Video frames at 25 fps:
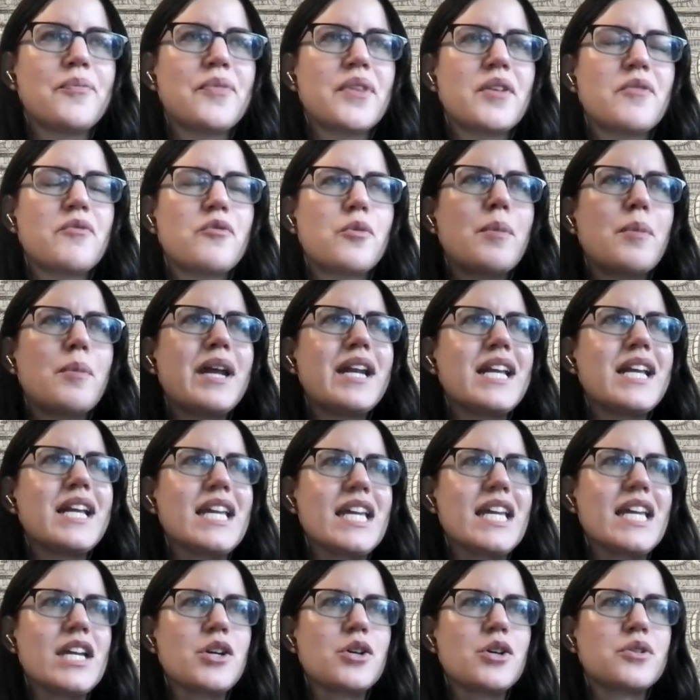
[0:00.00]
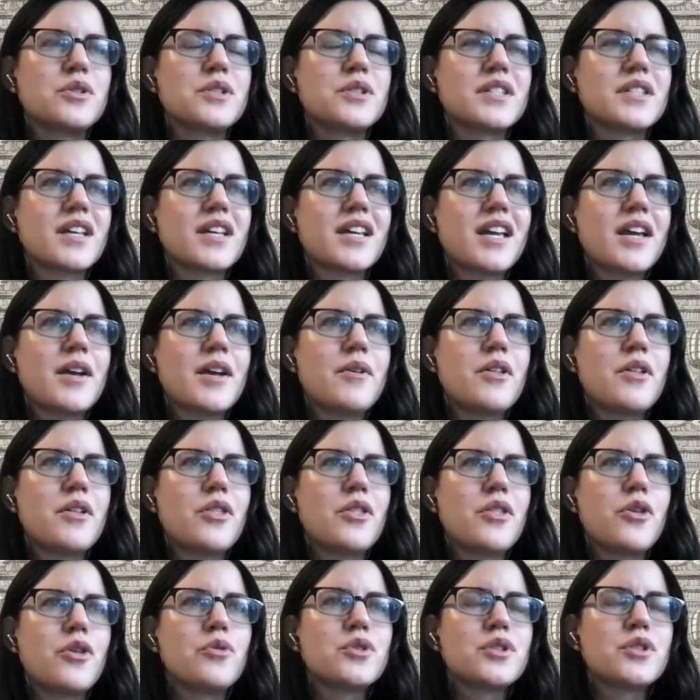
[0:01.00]
many years,
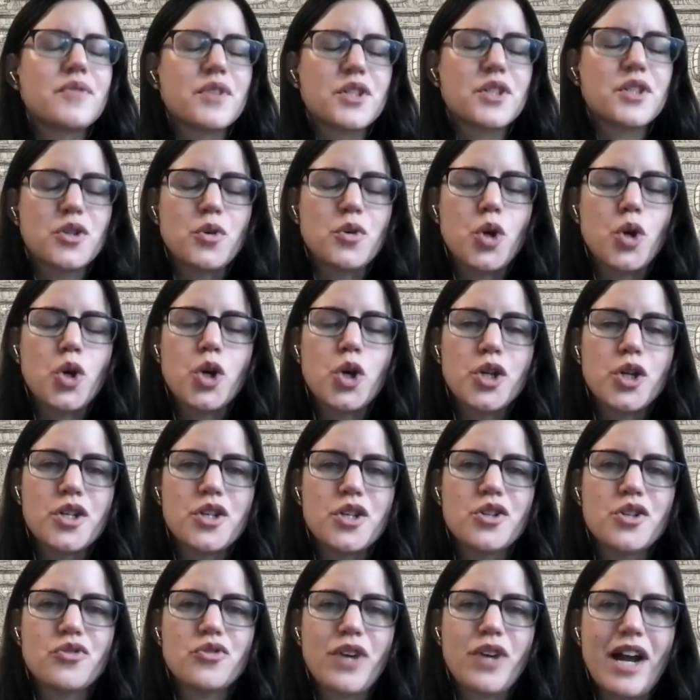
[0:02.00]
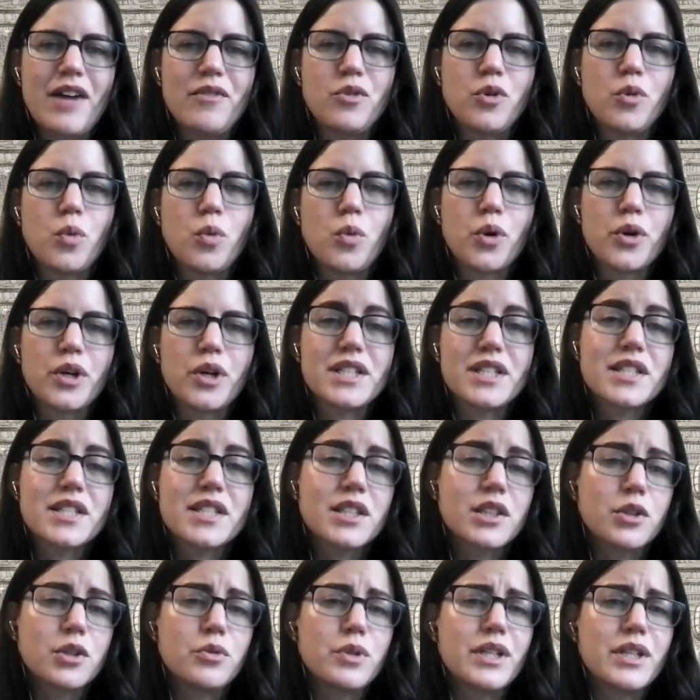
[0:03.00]
those of us who couldn't travel were
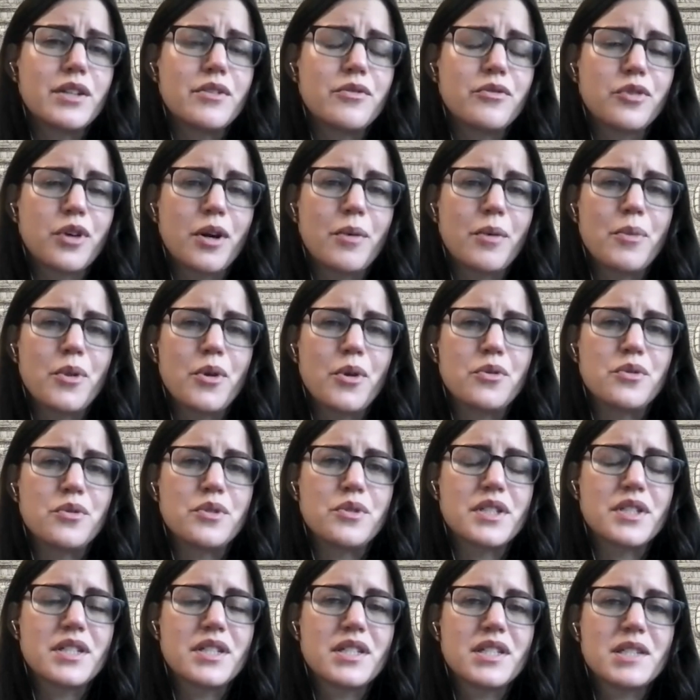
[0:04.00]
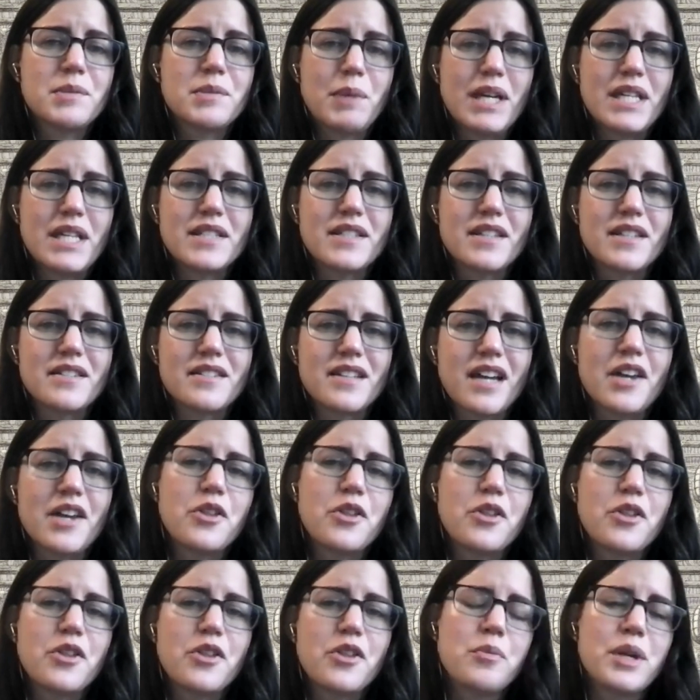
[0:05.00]
excluded from those spaces,
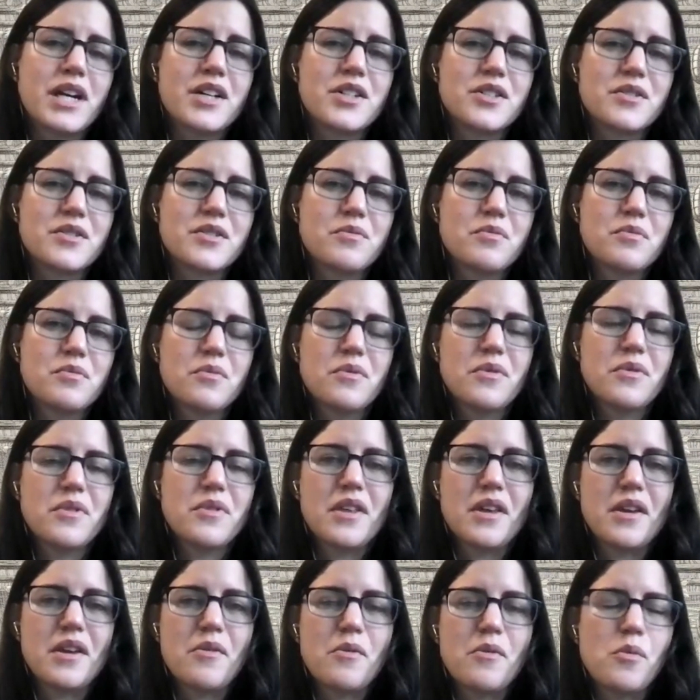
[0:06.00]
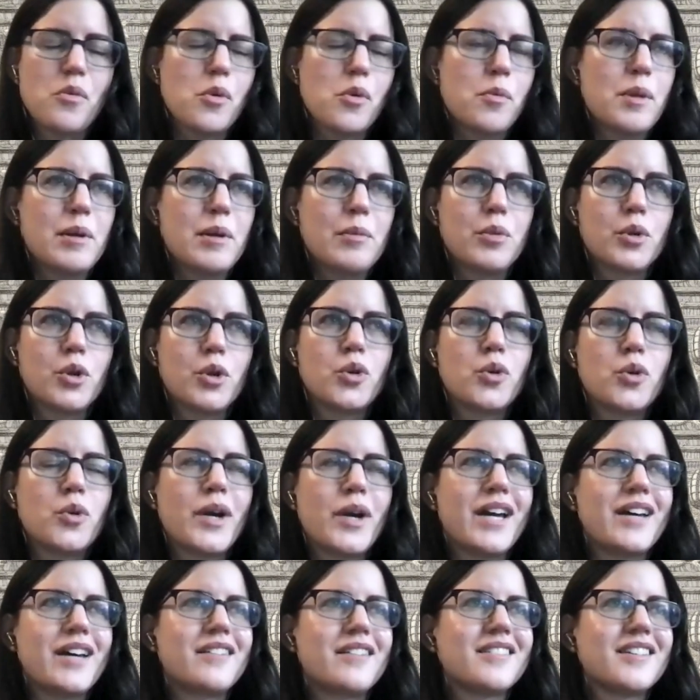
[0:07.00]
either because they were people who
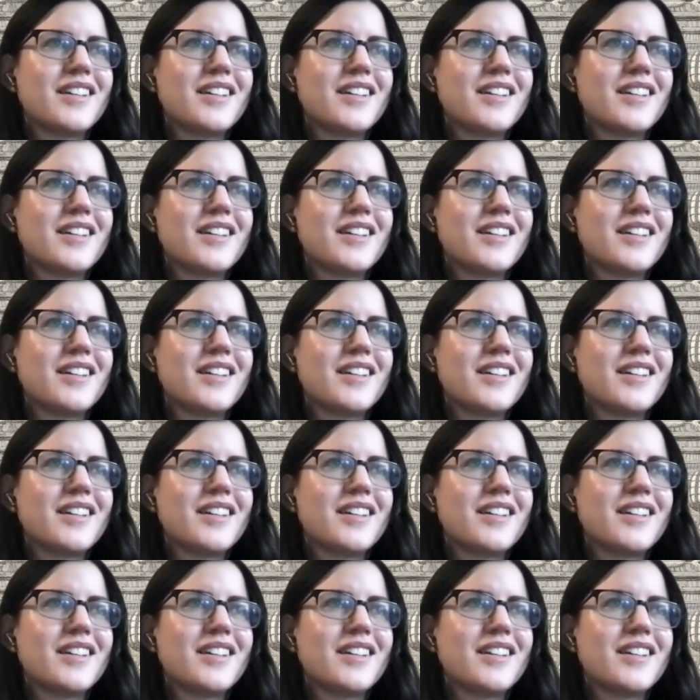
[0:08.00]
had